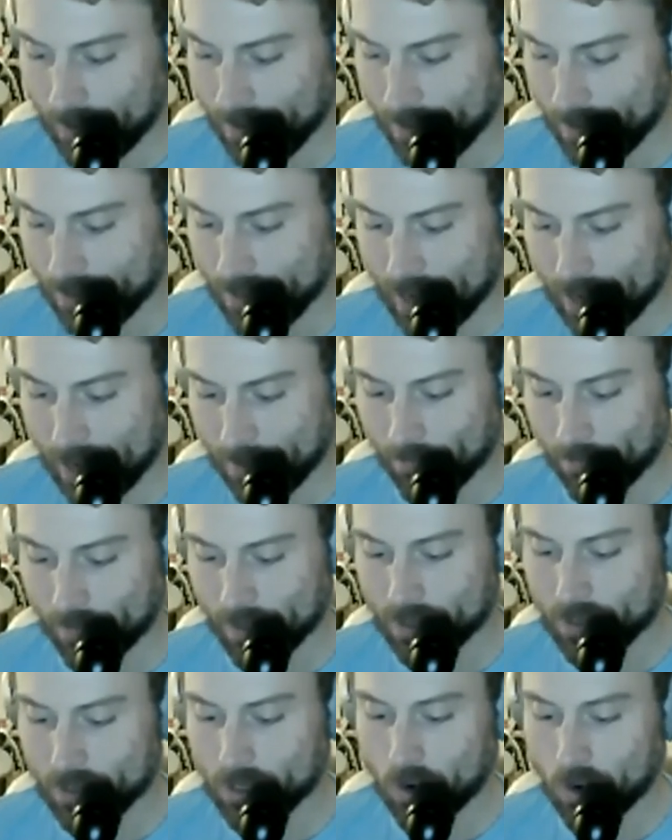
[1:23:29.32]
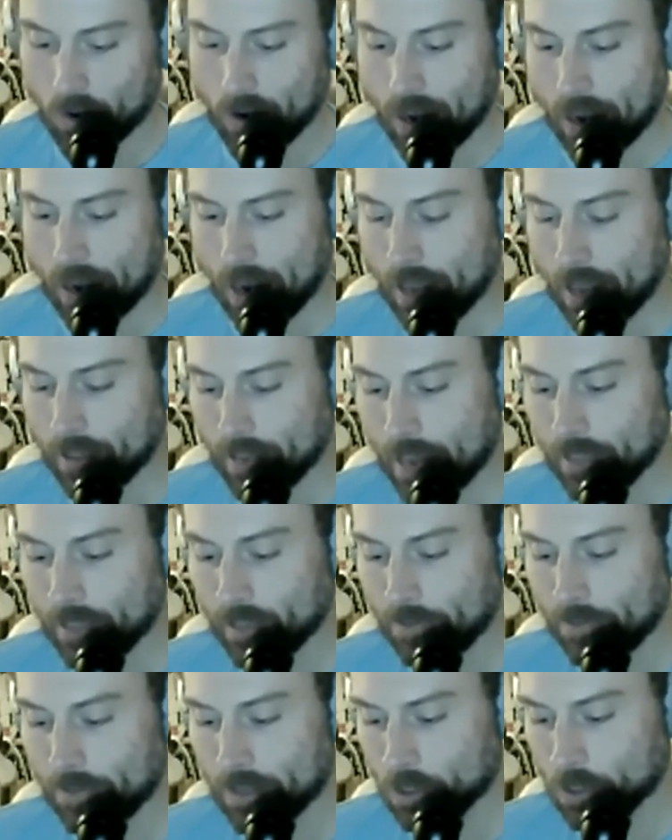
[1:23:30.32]
Yeah. So I
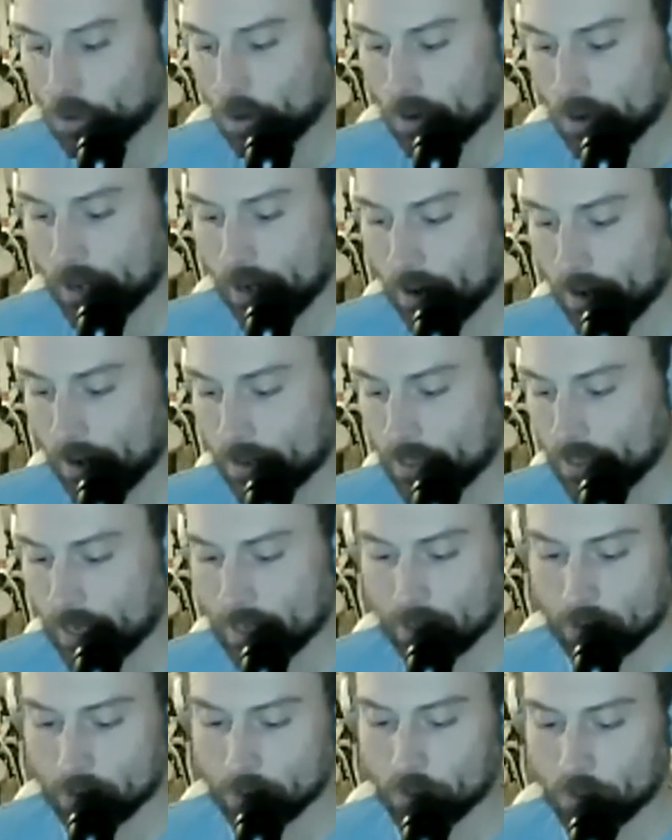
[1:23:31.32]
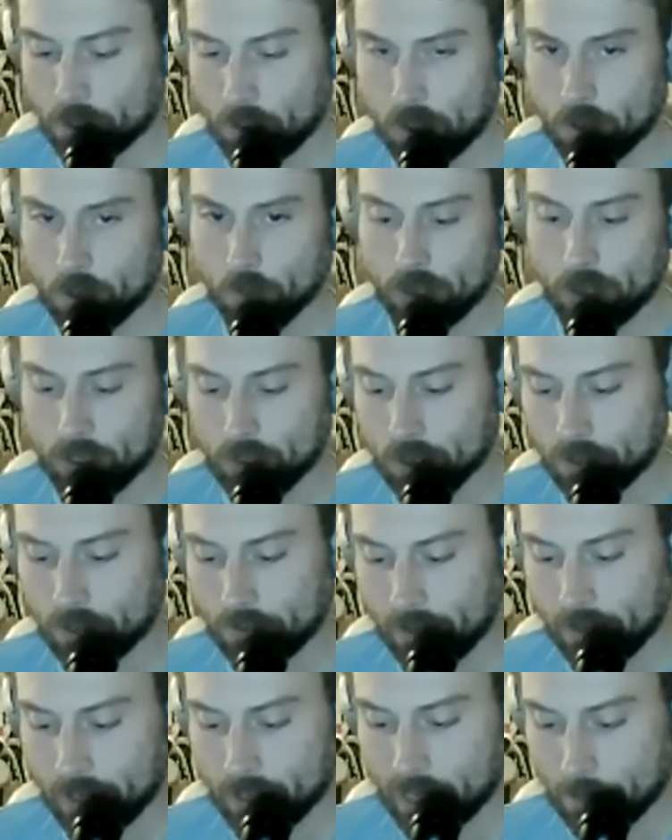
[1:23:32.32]
love this quote here as I was doing the research
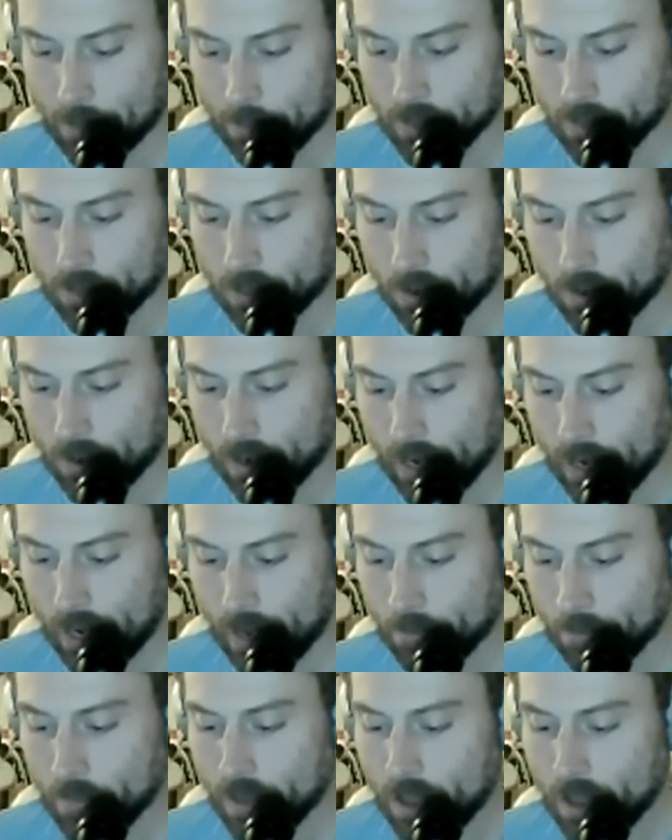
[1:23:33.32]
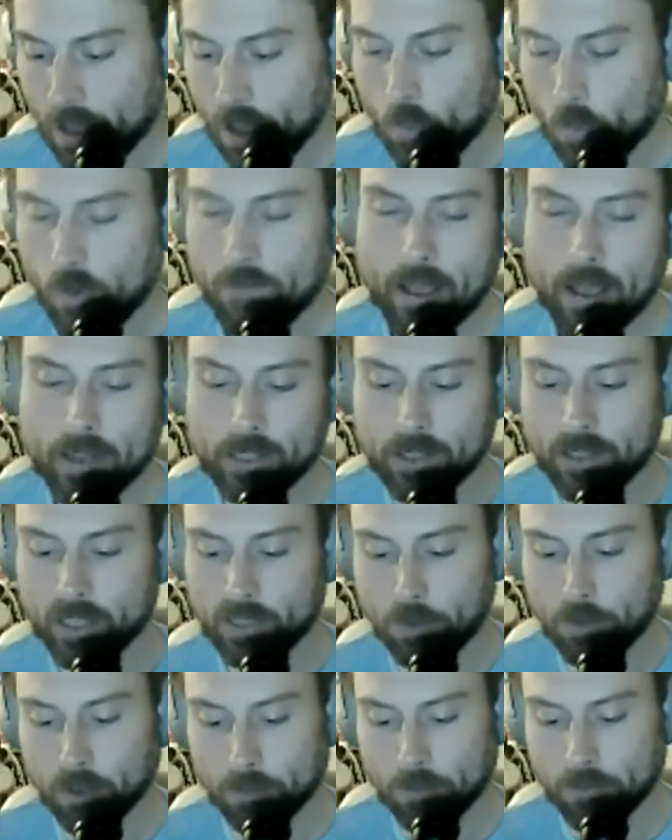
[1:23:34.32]
for this episode. We mentioned this
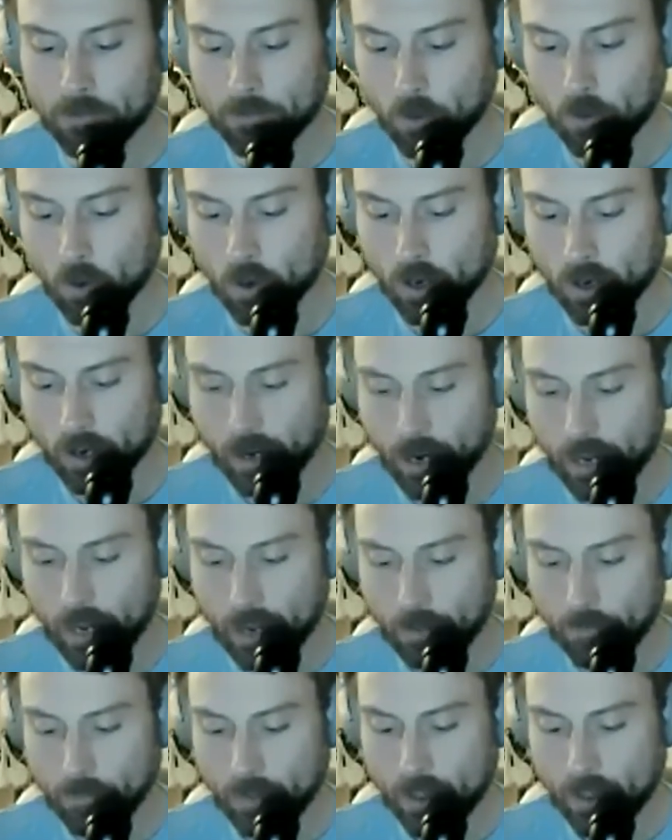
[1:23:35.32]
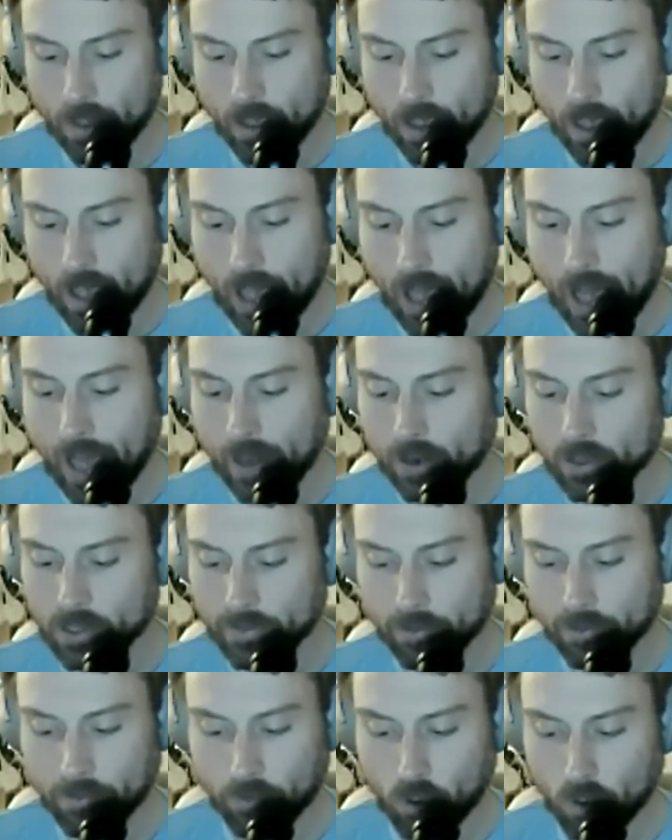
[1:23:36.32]
book before, Annals of
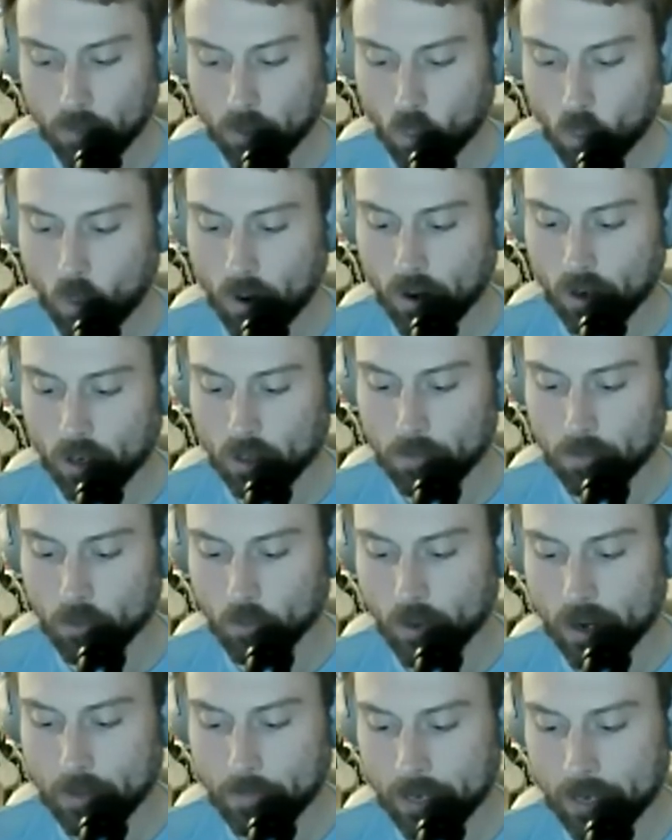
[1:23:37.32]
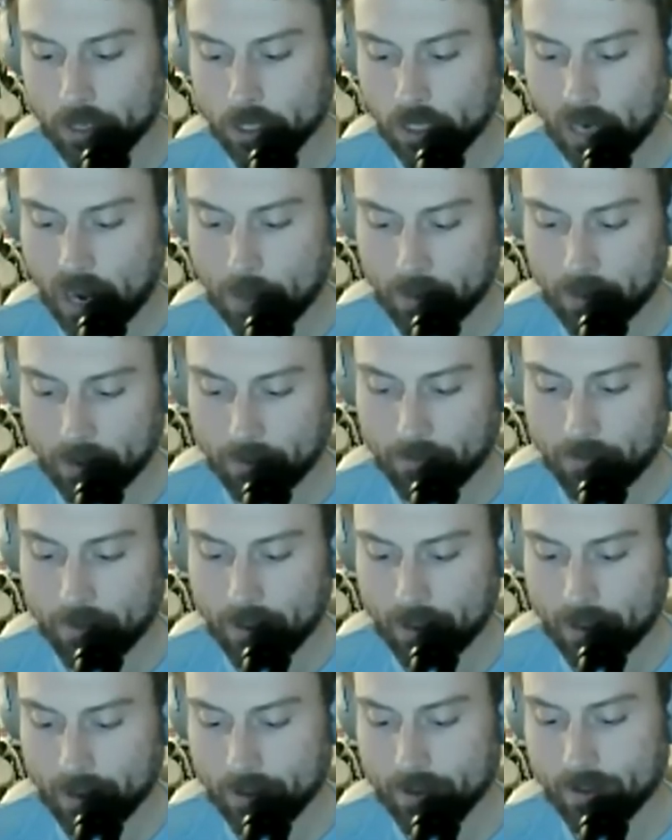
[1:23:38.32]
a Former World, written by John
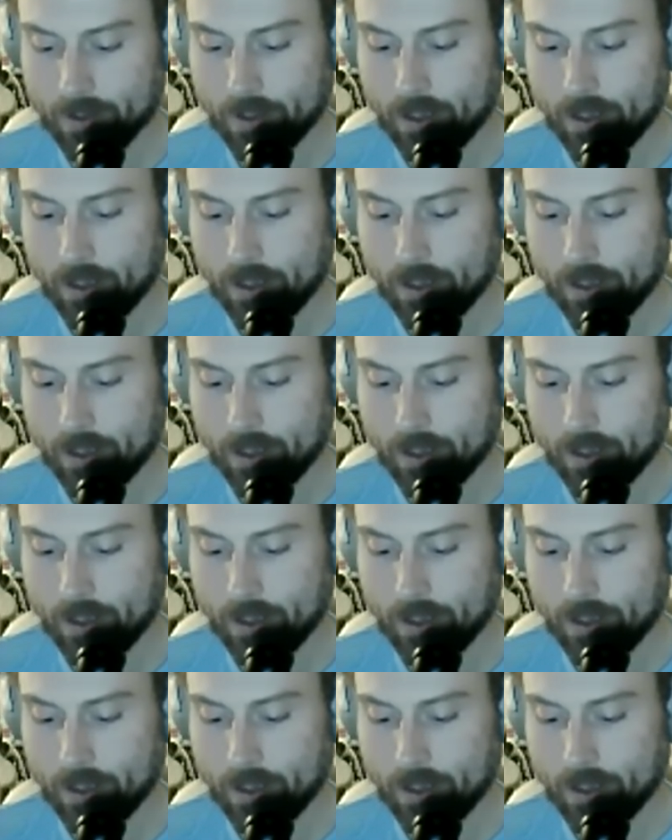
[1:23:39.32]
McPhee.